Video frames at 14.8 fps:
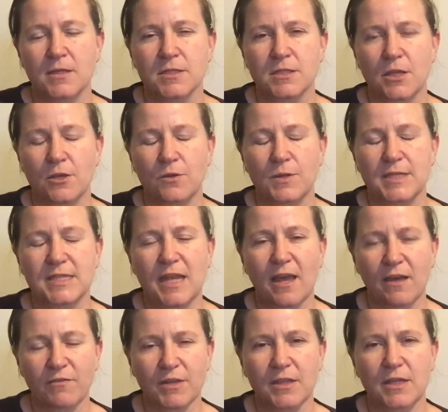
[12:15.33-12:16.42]
So it's
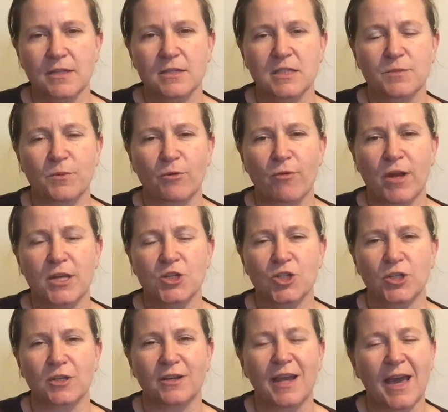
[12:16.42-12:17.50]
having the
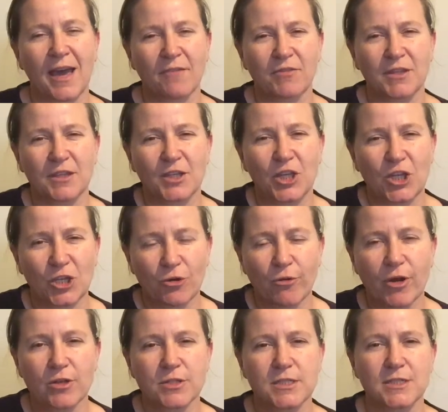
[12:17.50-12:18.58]
inspiration and having the
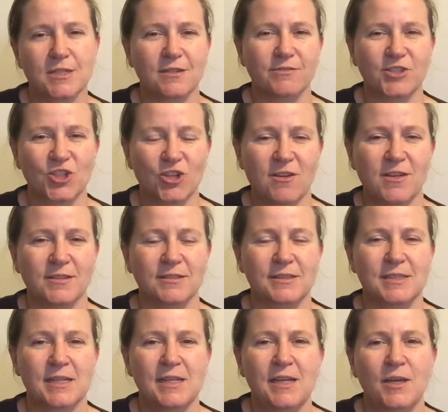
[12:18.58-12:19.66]
curiosity of a
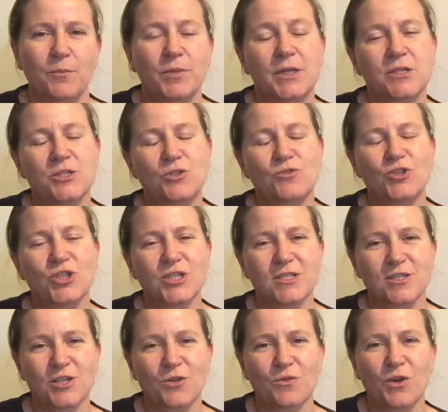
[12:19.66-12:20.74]
child, because you
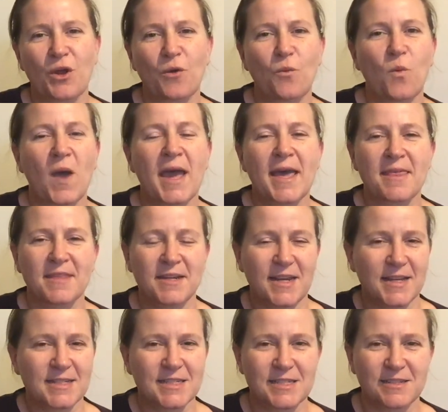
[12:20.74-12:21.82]
just don't know where the
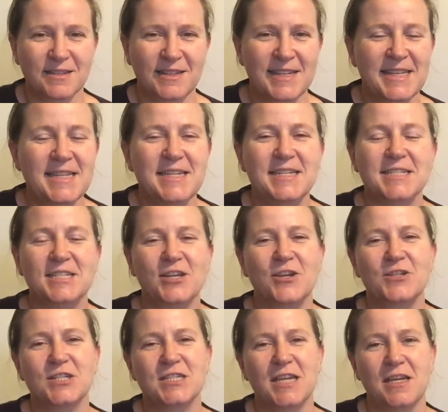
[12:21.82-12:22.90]
next lead is
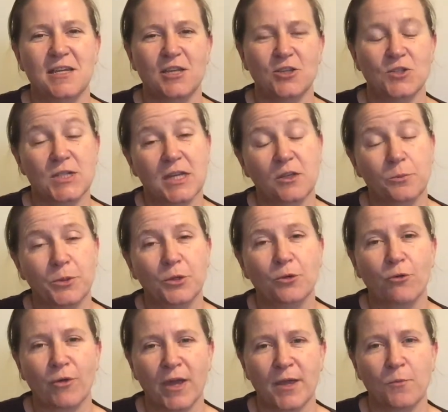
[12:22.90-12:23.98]
going to take you to help you
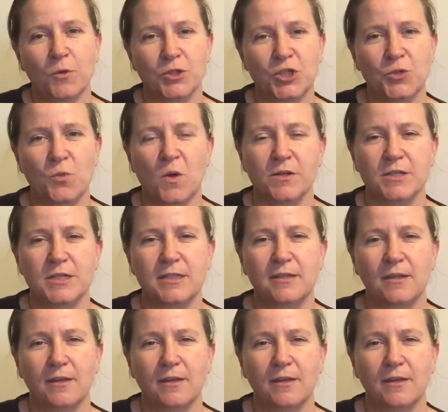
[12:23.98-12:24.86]
create what you want.